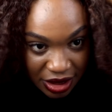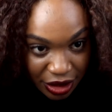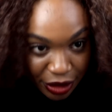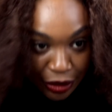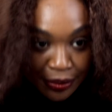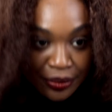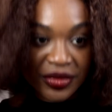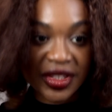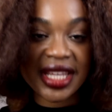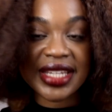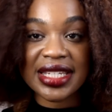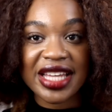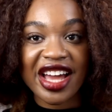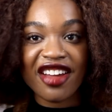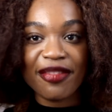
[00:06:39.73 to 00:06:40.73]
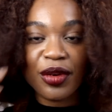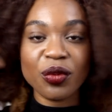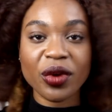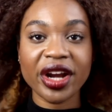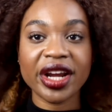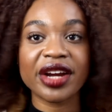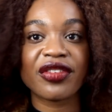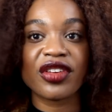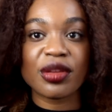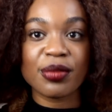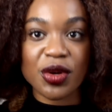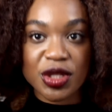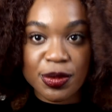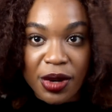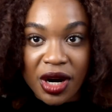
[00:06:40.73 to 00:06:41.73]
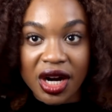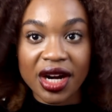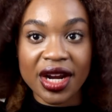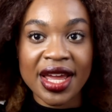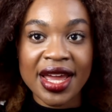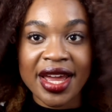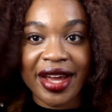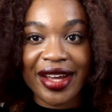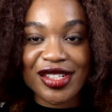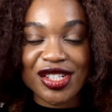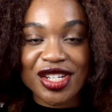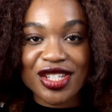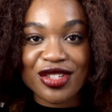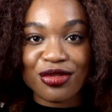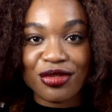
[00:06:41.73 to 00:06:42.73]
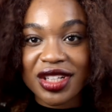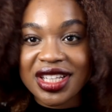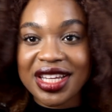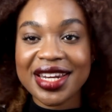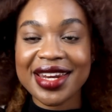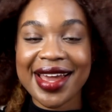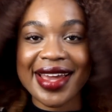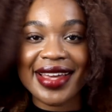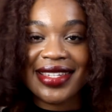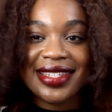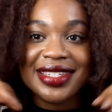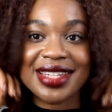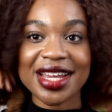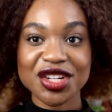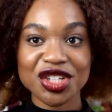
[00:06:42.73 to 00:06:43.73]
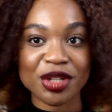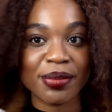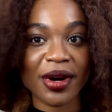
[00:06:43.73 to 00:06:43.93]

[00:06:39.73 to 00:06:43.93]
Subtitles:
So this is how I've been wearing it for the most part. A just really nice center